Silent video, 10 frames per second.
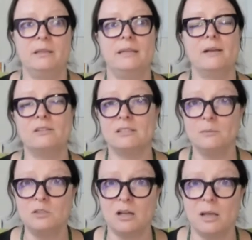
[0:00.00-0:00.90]
Now,
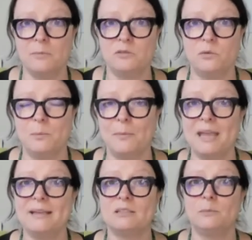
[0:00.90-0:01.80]
sometimes we
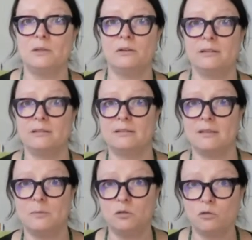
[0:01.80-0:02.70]
may experience
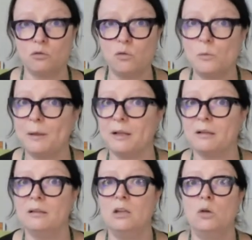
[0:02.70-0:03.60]
some
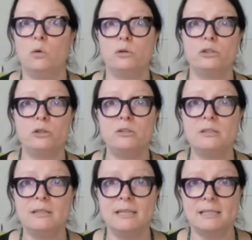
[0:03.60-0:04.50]
trauma or
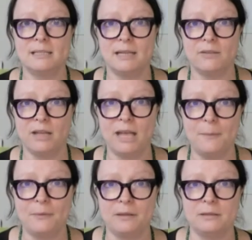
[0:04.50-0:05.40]
certain things that have
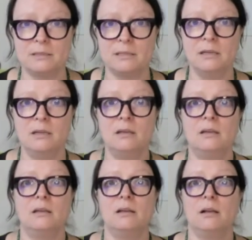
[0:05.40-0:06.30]
happened
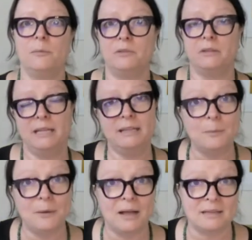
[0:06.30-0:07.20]
in
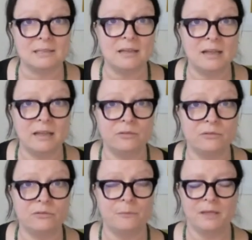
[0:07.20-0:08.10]
the past
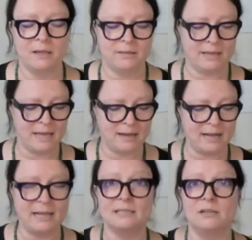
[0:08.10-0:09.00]
life that
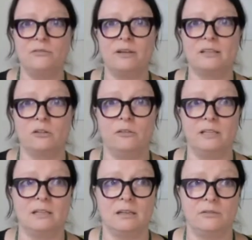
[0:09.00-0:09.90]
has an effect on
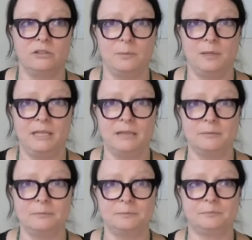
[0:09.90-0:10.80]
this lifetime here.